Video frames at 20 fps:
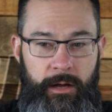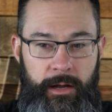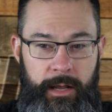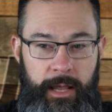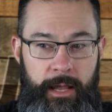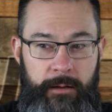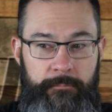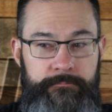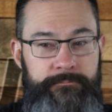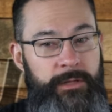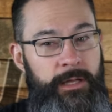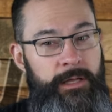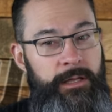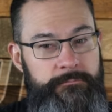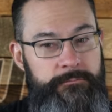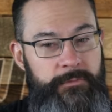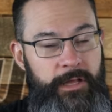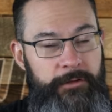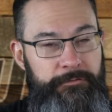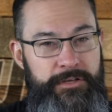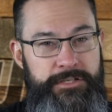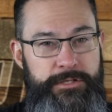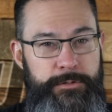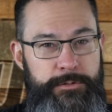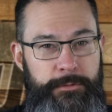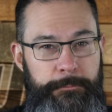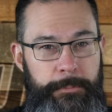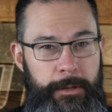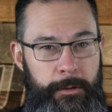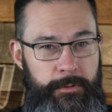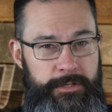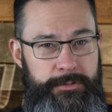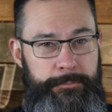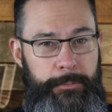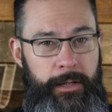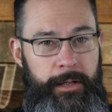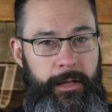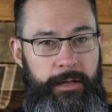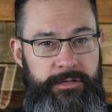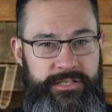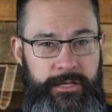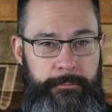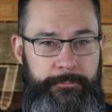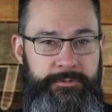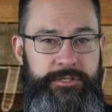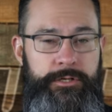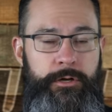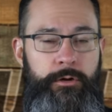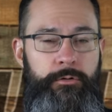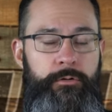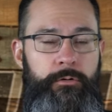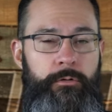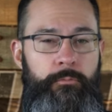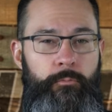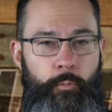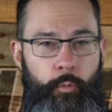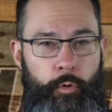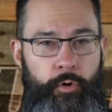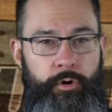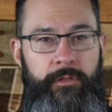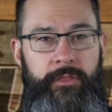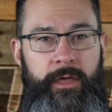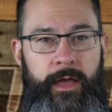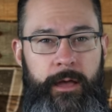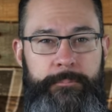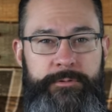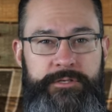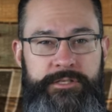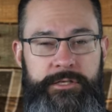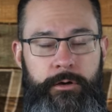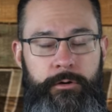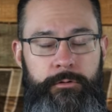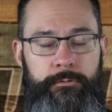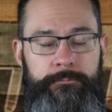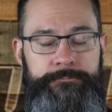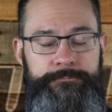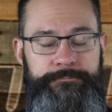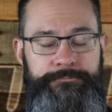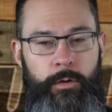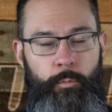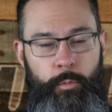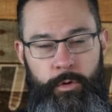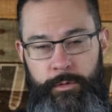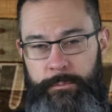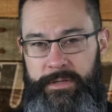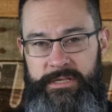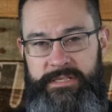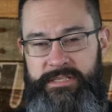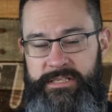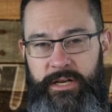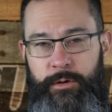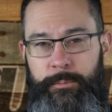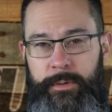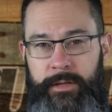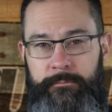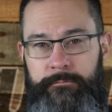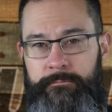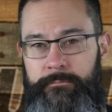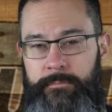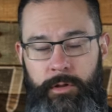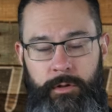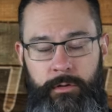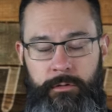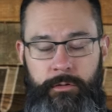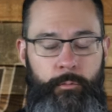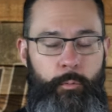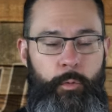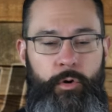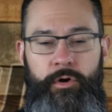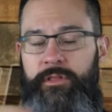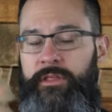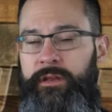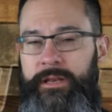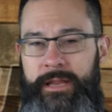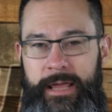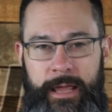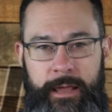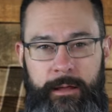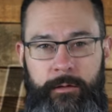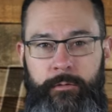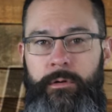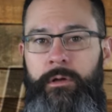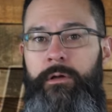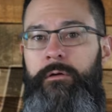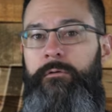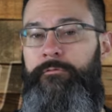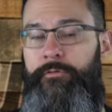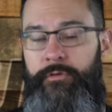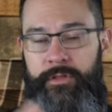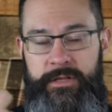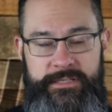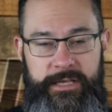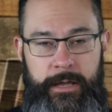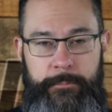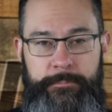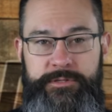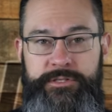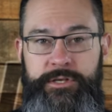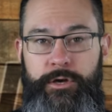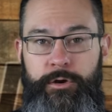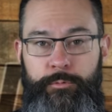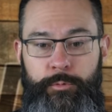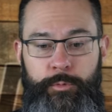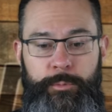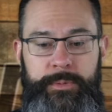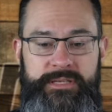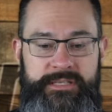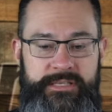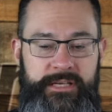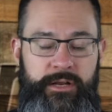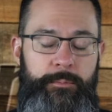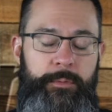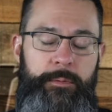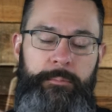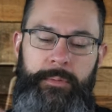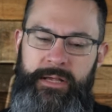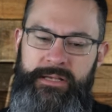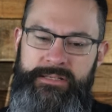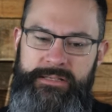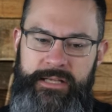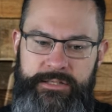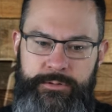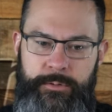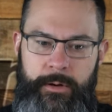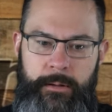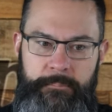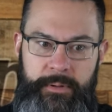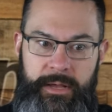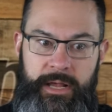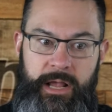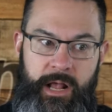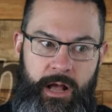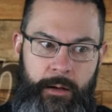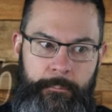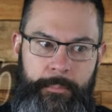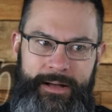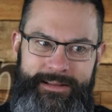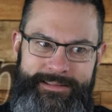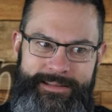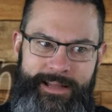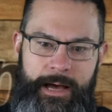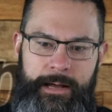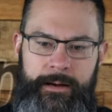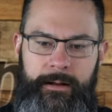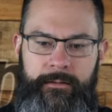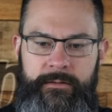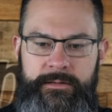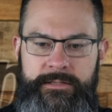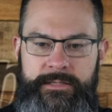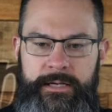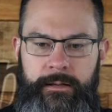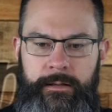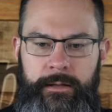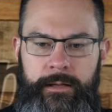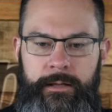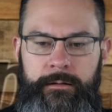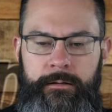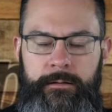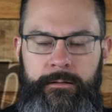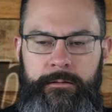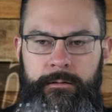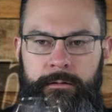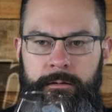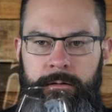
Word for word: Again, if this was a Pee Wee's Playhouse episode, word of the episode would be cinnamon. The, the word of the day for this episode would be cinnamon because that's what I'm picking up a lot on the tail end.